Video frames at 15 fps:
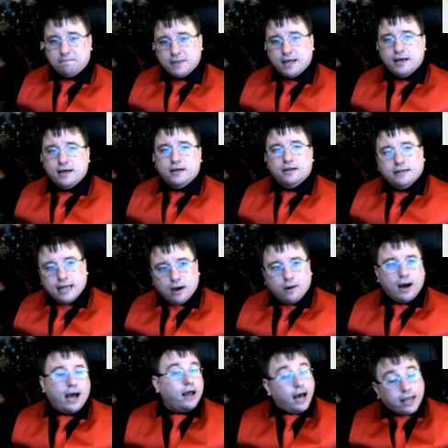Now, I
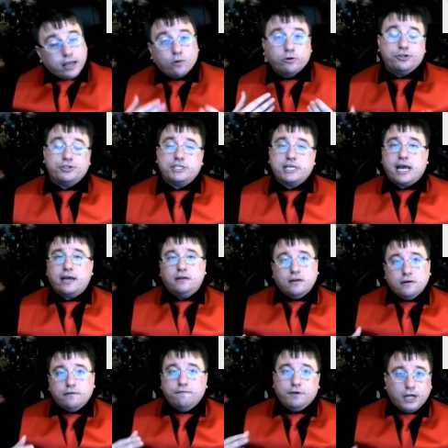hear what you're saying.
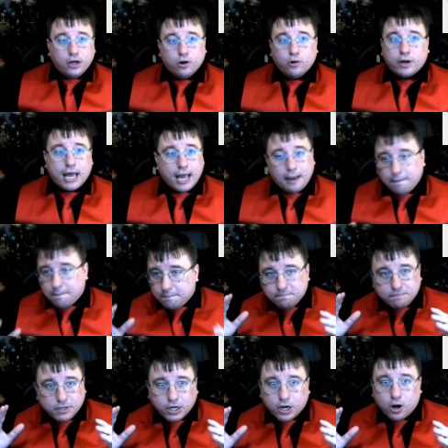Video game,
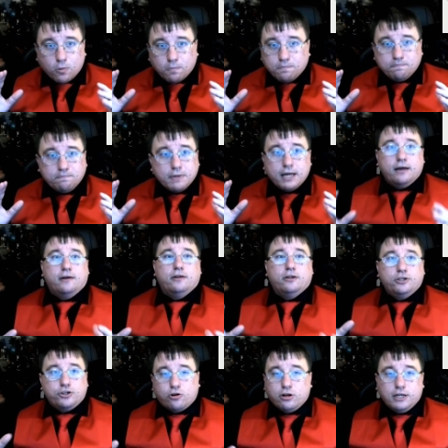
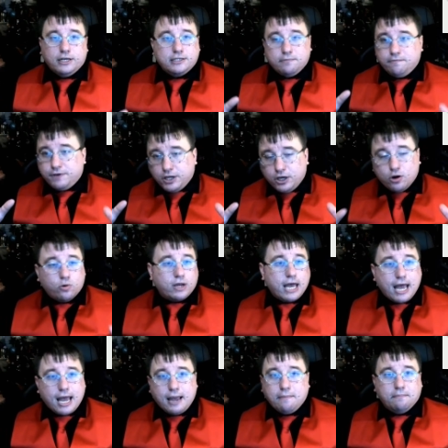journalism, video
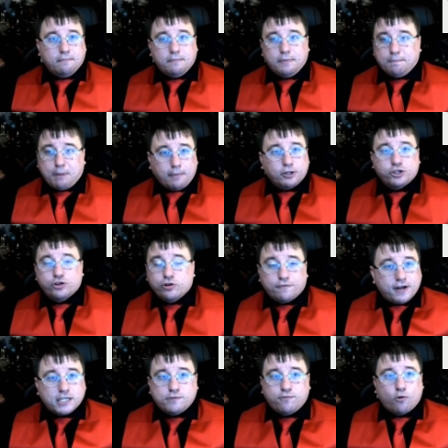game publisher defense
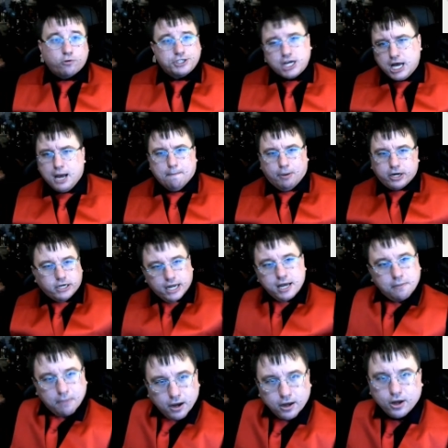force. But Nim,
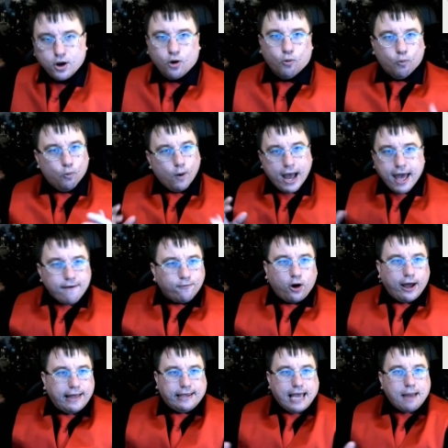
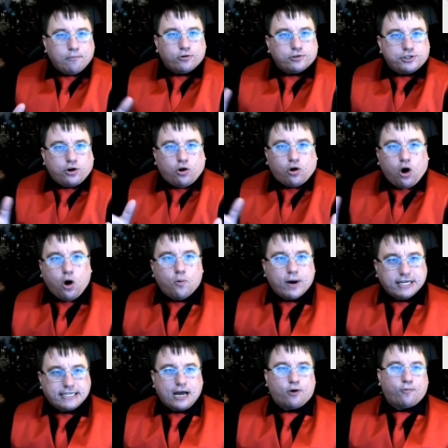gamers are always
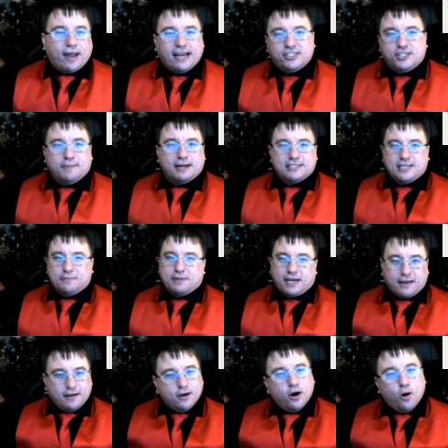outraged about something.
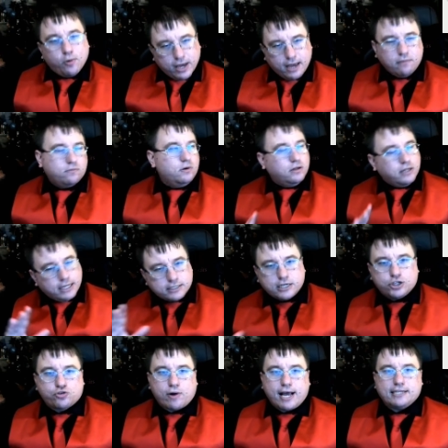Okay, well, let's contrast
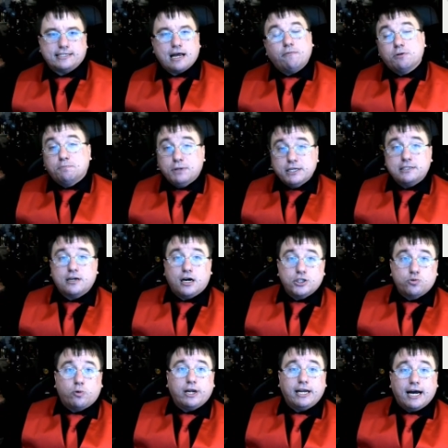that with BlizzCon
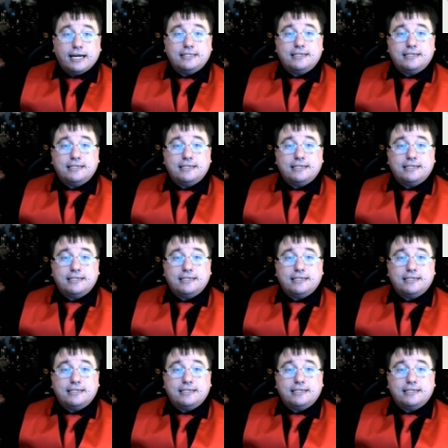2019